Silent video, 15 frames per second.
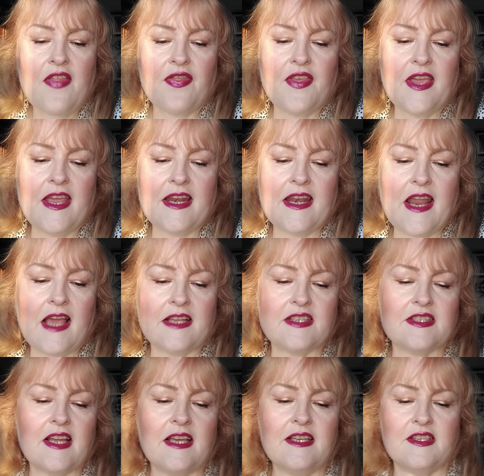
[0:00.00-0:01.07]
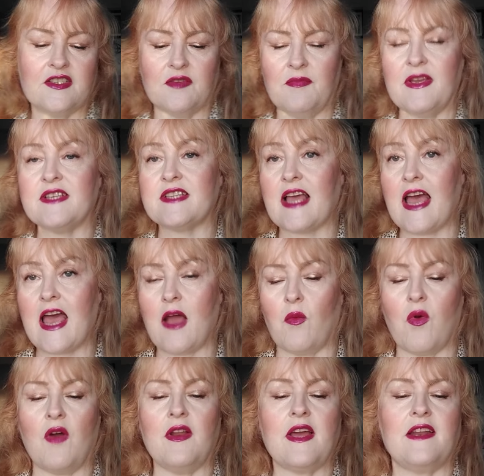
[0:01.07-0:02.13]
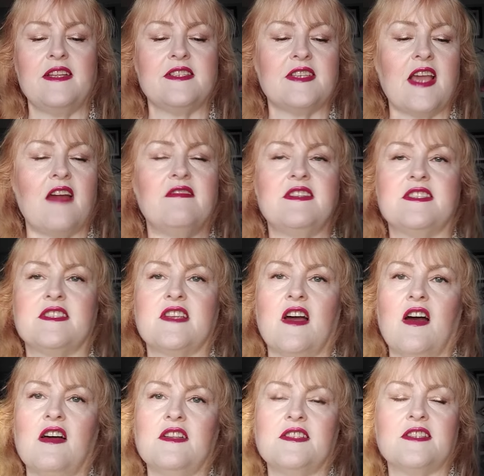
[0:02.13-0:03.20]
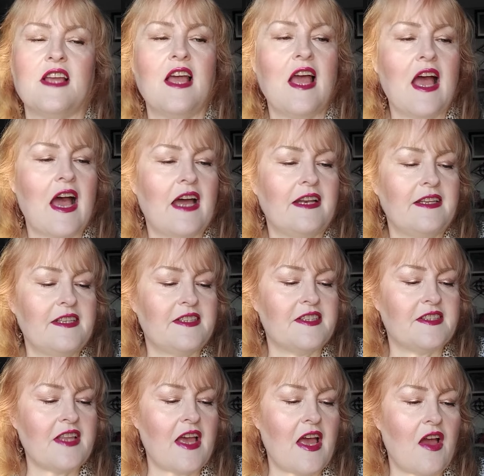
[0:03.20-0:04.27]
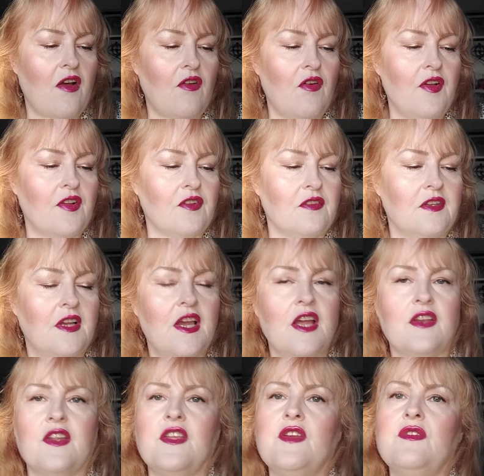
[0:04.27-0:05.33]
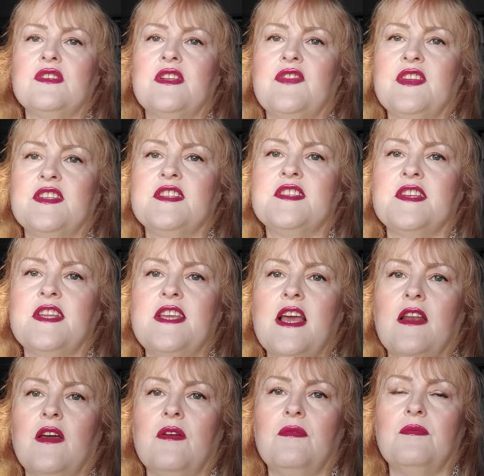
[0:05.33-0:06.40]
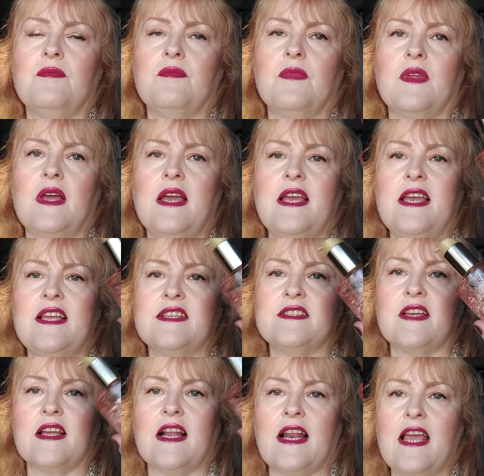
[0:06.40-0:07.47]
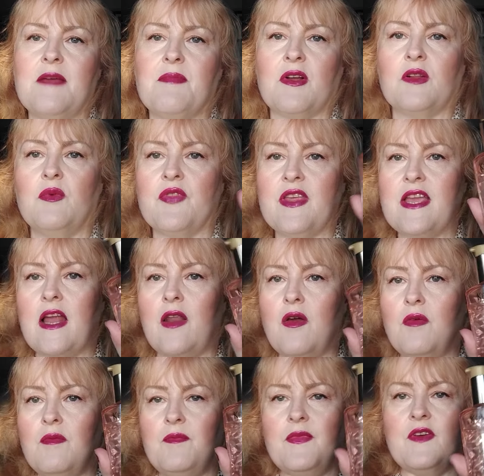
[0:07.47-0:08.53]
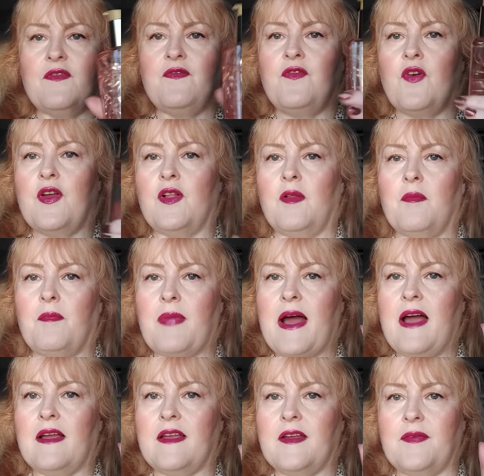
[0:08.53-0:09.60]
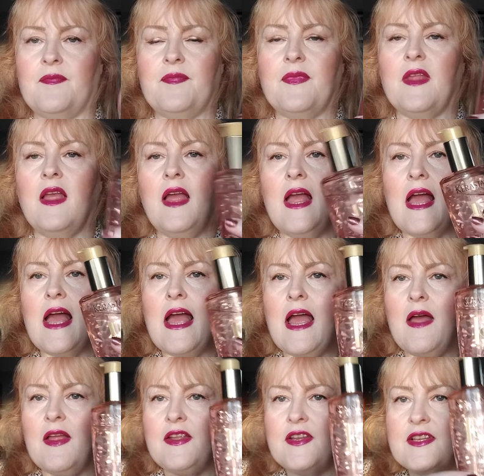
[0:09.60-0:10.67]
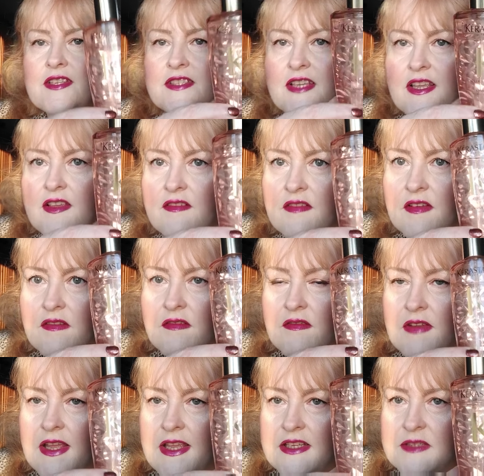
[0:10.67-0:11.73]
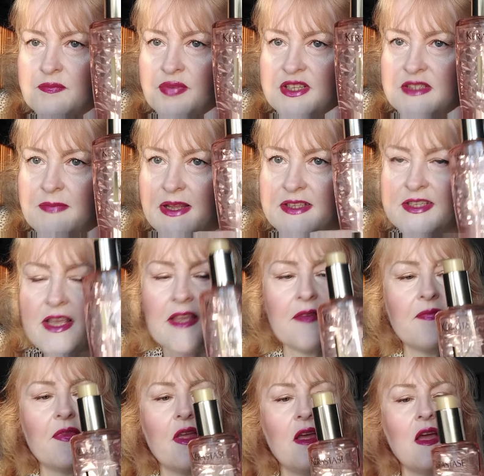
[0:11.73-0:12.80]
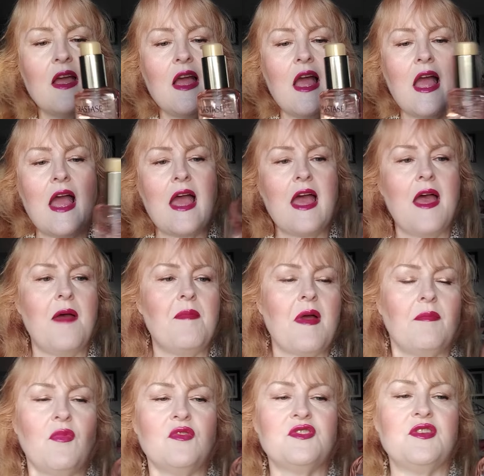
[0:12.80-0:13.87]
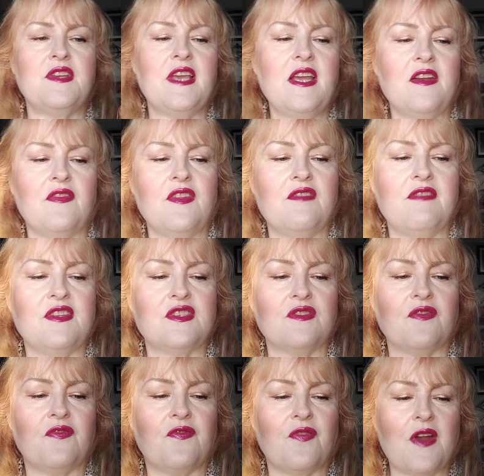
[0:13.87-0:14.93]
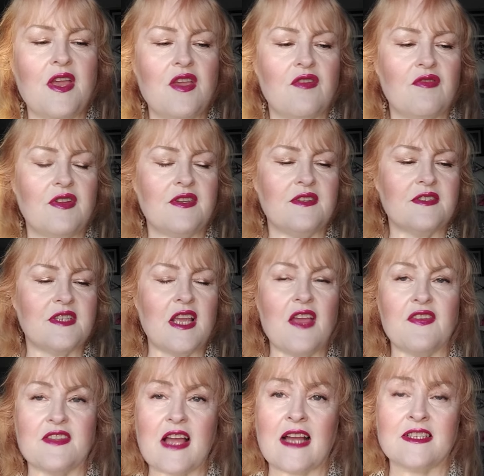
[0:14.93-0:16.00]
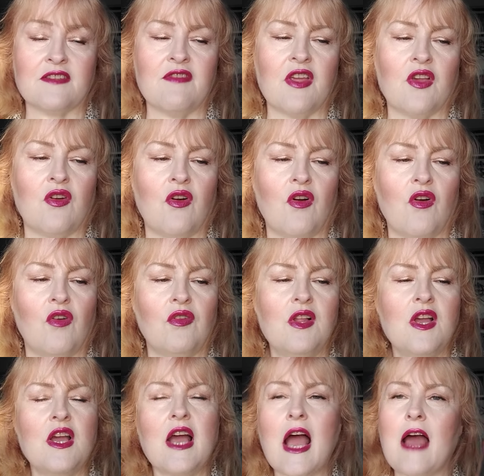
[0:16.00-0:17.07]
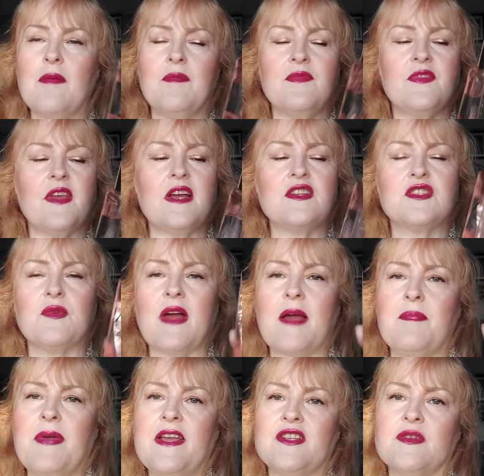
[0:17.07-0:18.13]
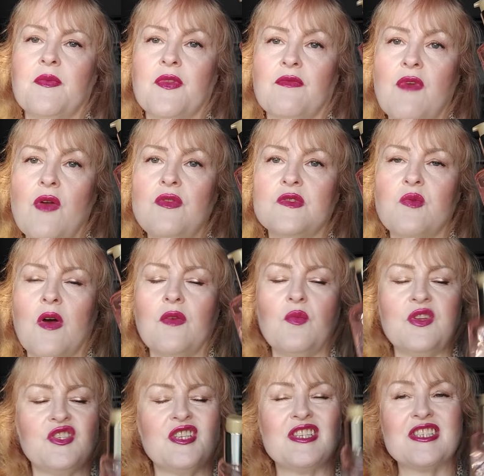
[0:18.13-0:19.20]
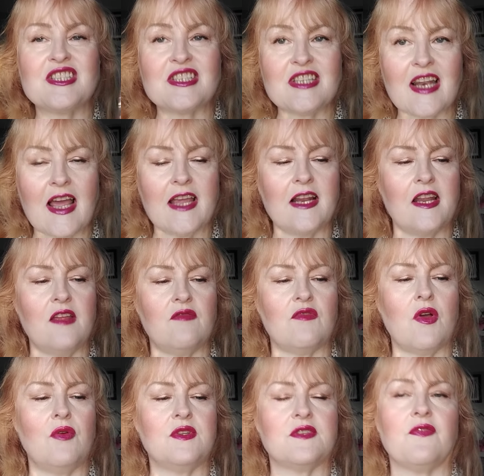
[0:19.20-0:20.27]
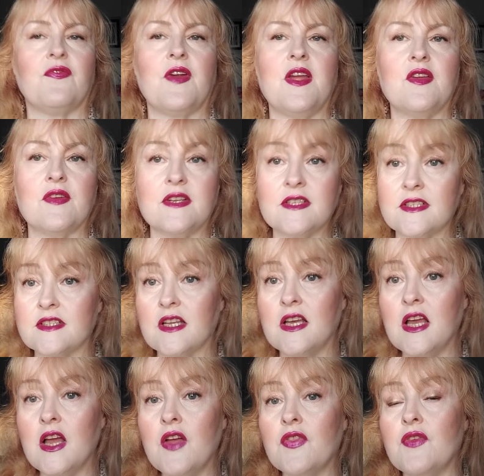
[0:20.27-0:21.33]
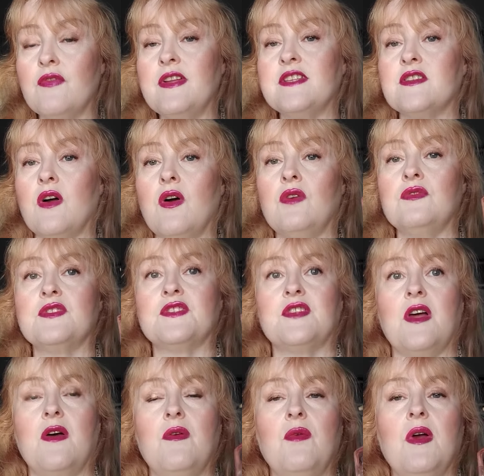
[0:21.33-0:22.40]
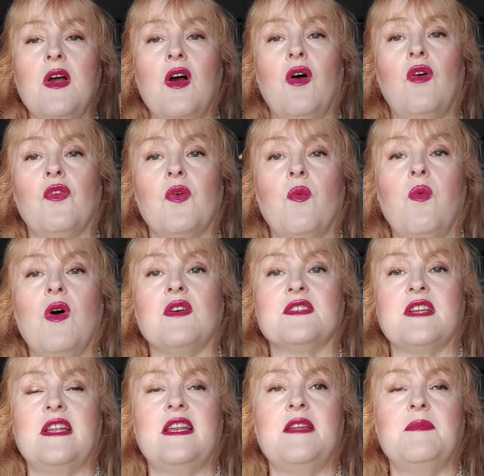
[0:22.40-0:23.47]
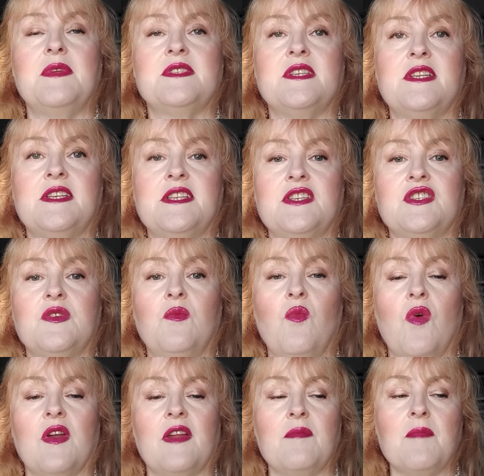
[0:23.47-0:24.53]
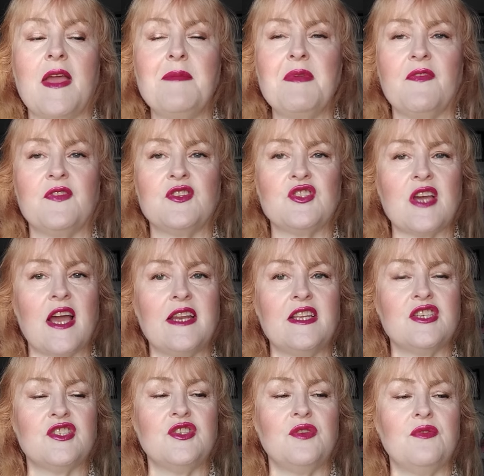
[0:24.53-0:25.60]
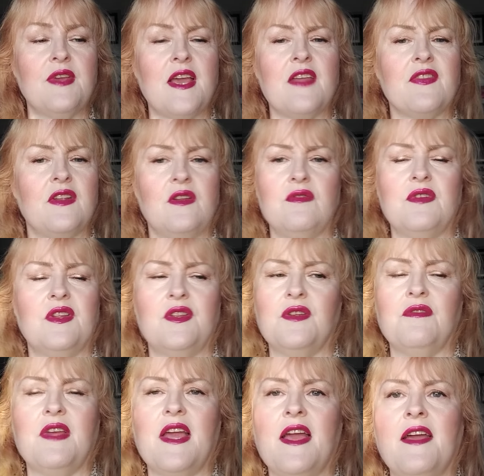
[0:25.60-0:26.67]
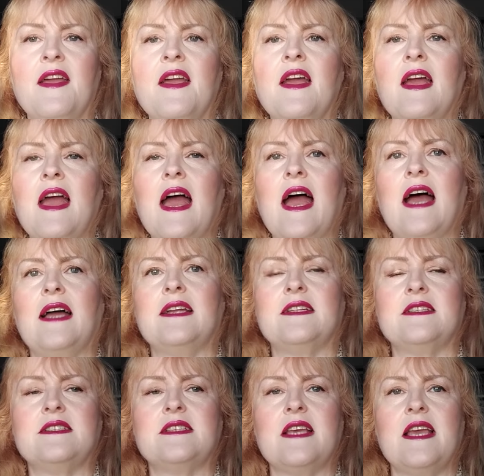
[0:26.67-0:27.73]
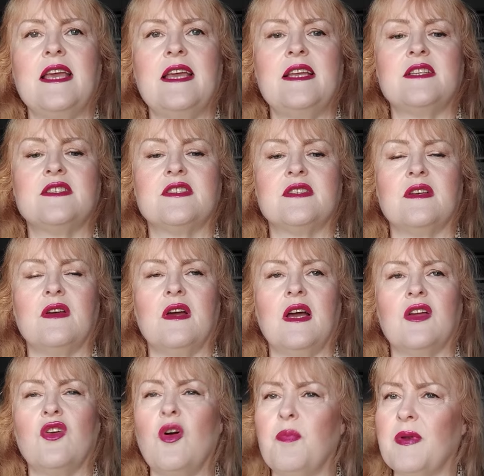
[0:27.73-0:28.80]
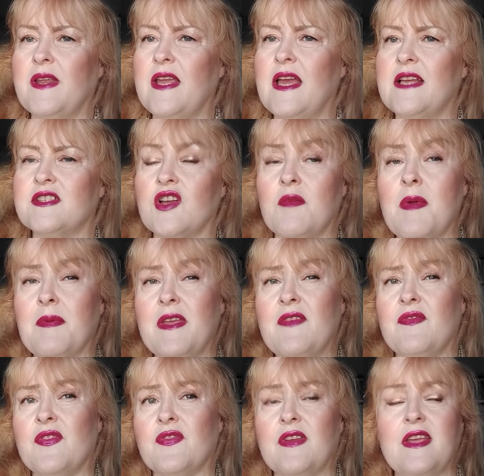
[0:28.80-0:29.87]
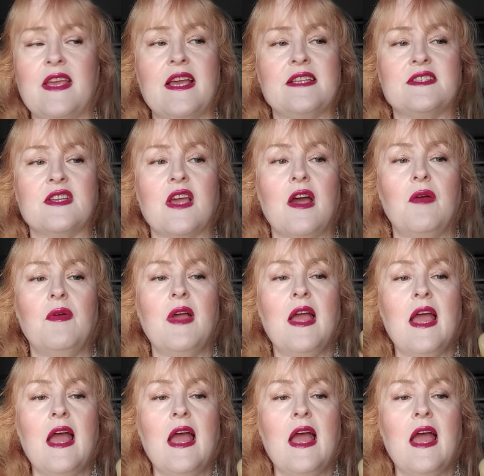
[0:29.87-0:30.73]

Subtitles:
The next item is a hair one, and it's Kérastase, and it is the hair oil. Now, usually this is in a yellow, it's a clear bottle with a yellow foil back, and you can see it's prismatic. I'm not too keen on the original fragrance, as I recall, and so I picked up the rose one, which is slightly rose fragranced. There is also, or there was, a limited edition one, maybe for Chinese New Year, the Lunar New Year, and it, a couple of years ago, maybe even 3 years ago,